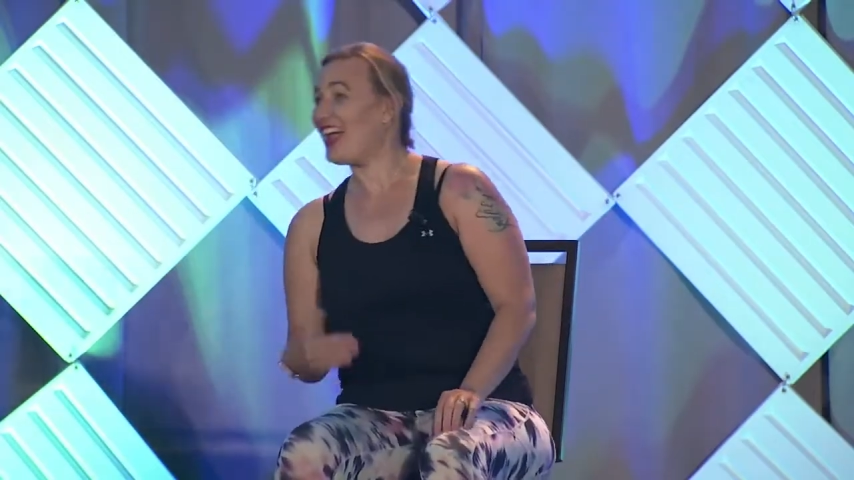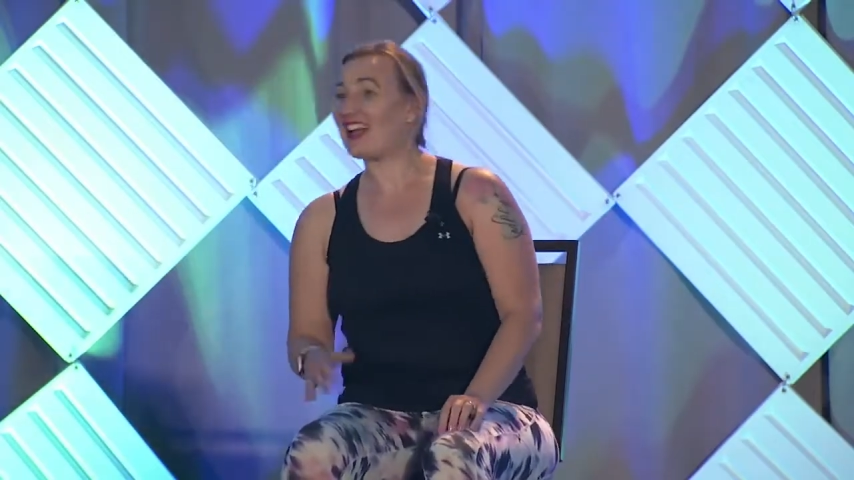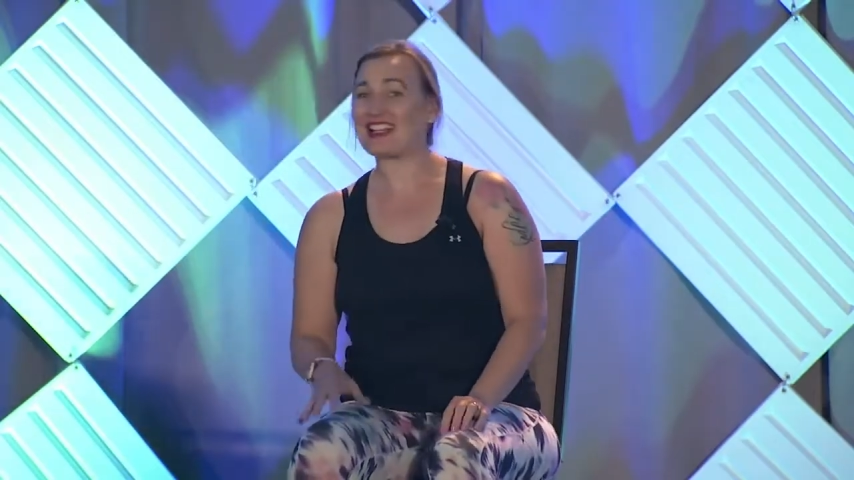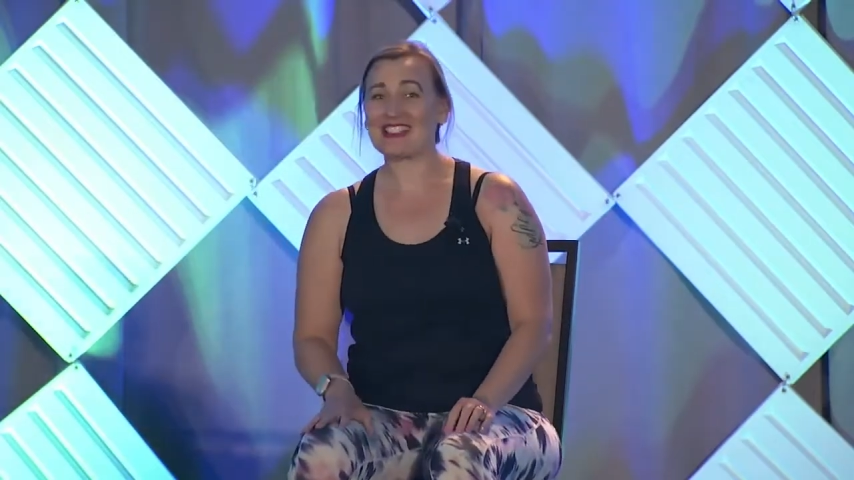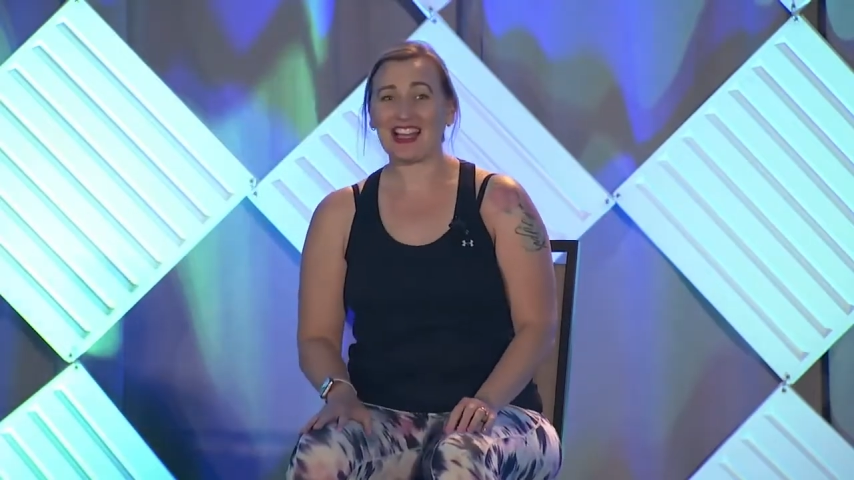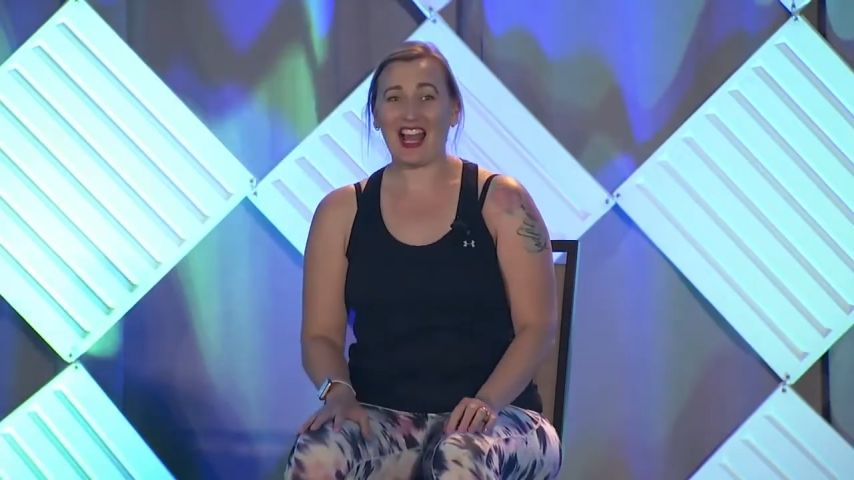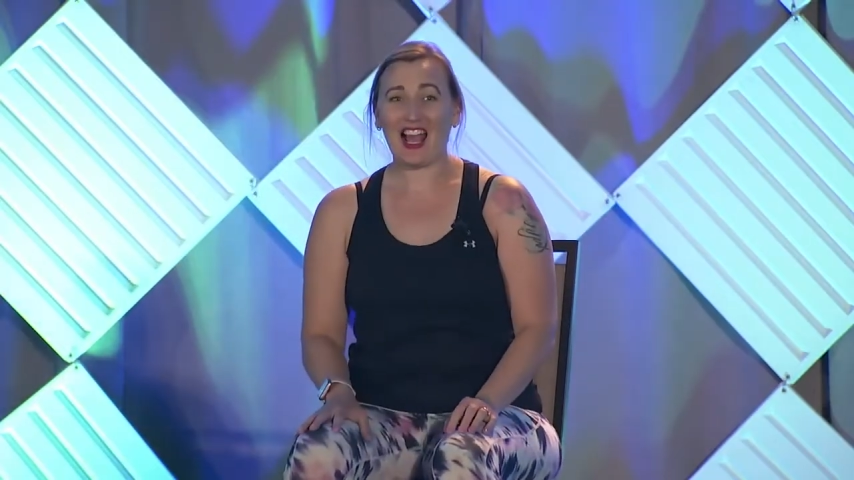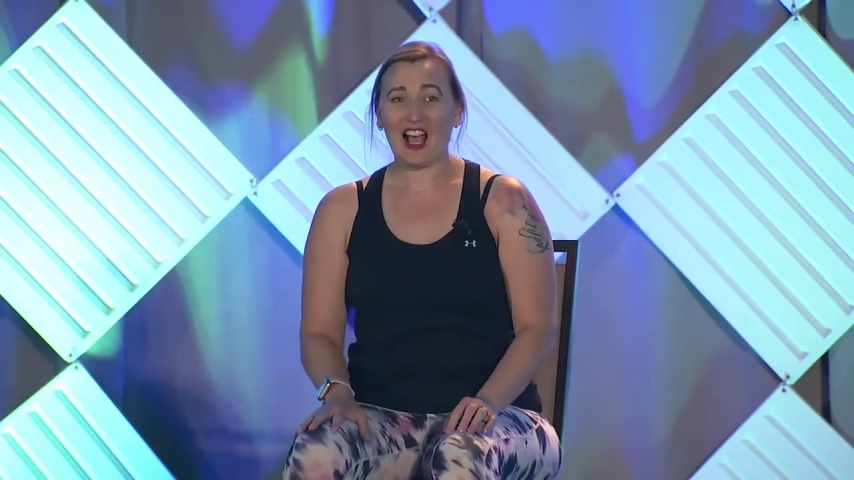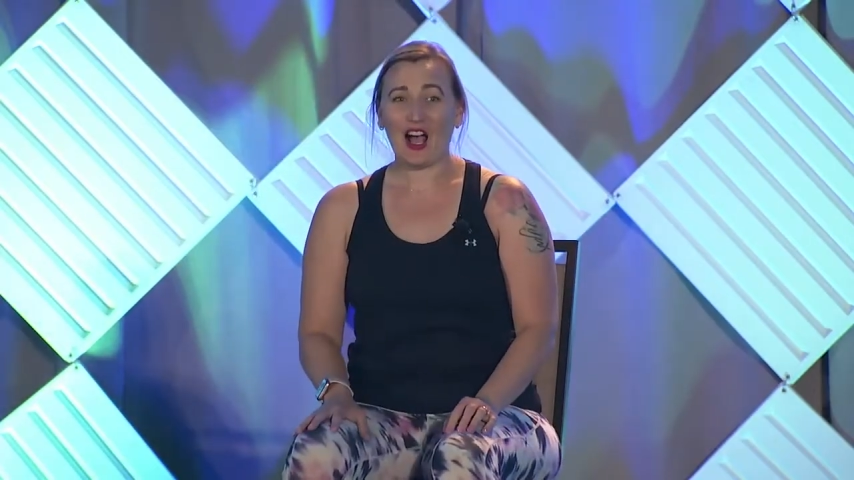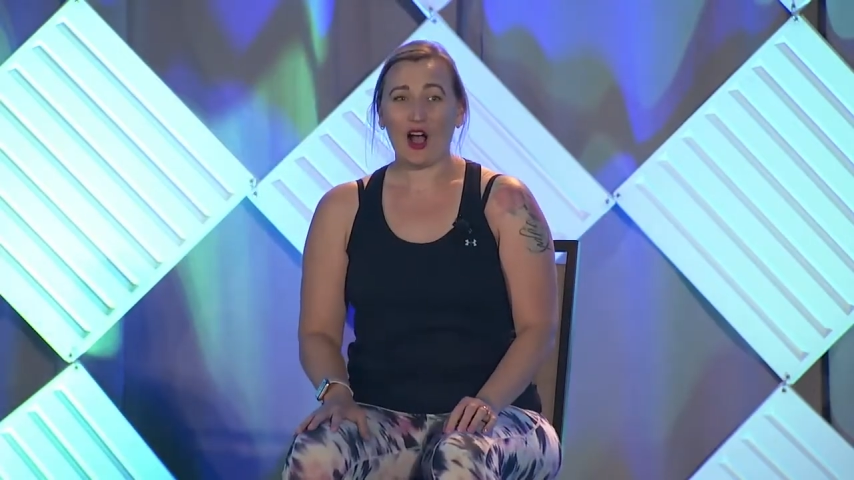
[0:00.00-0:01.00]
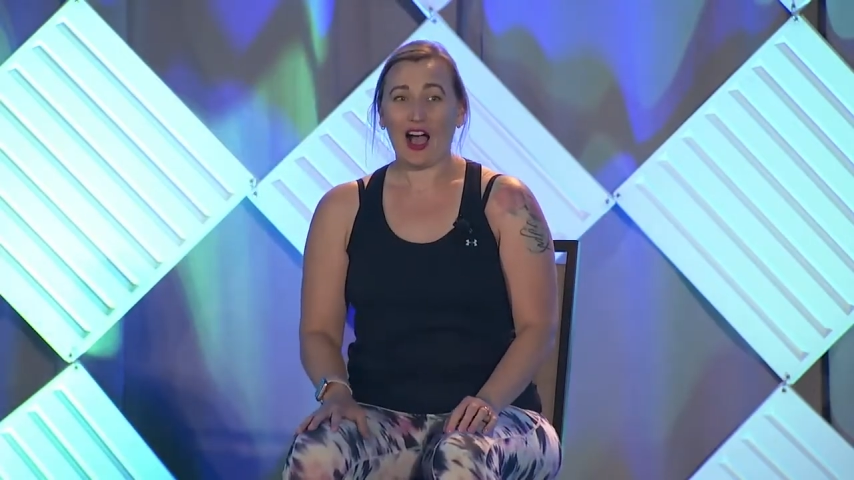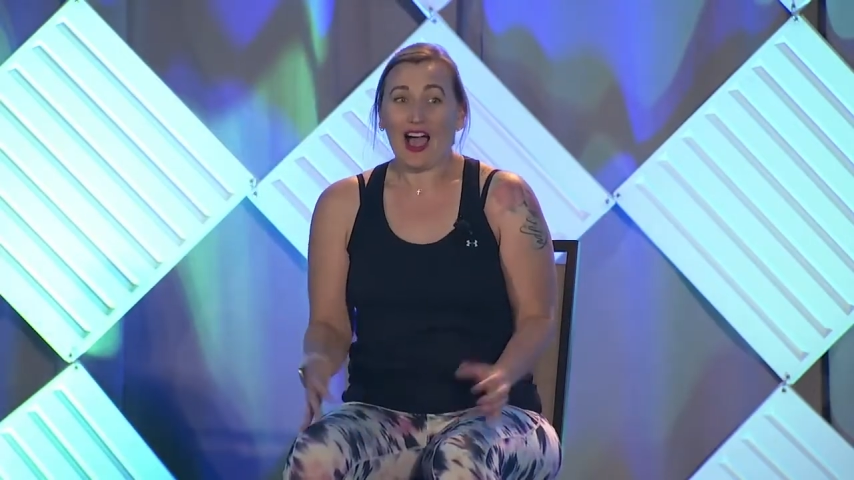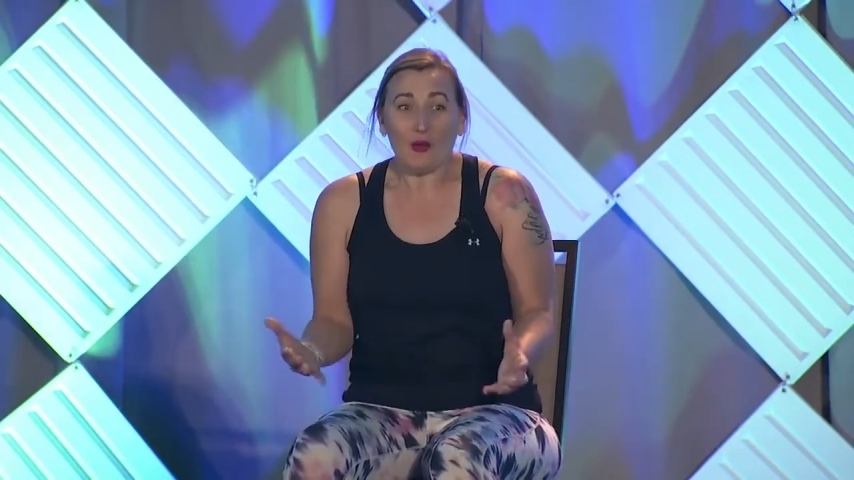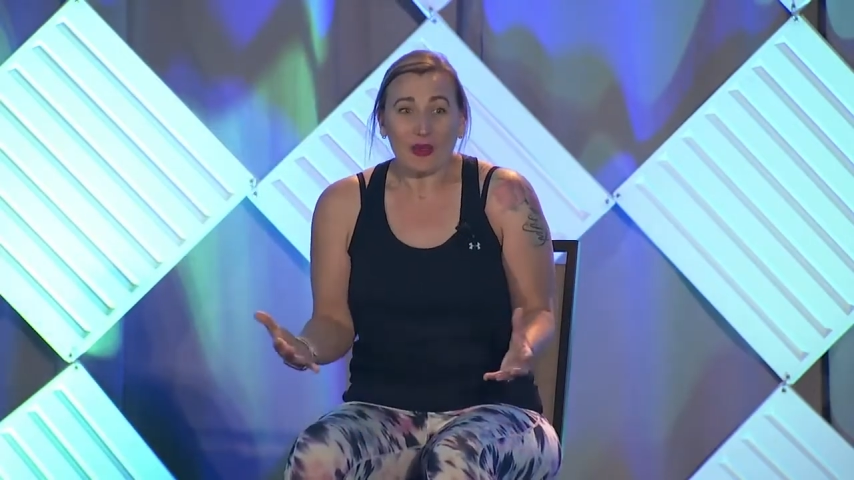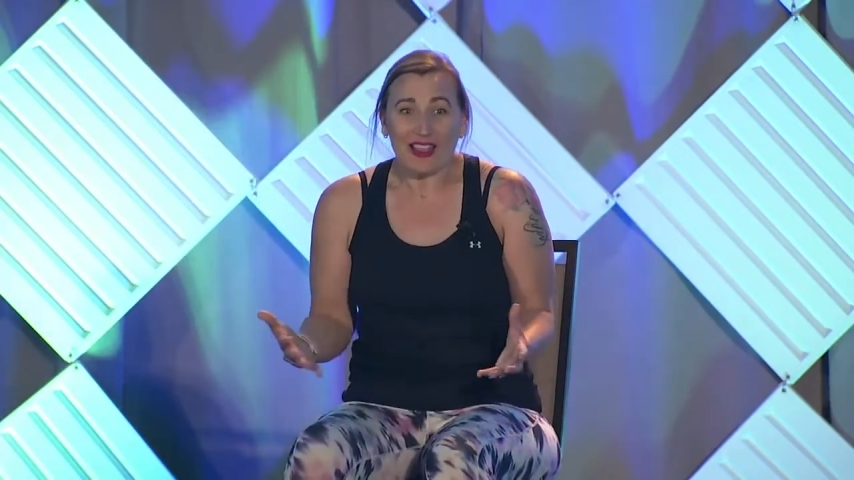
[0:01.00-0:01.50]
And I said, "What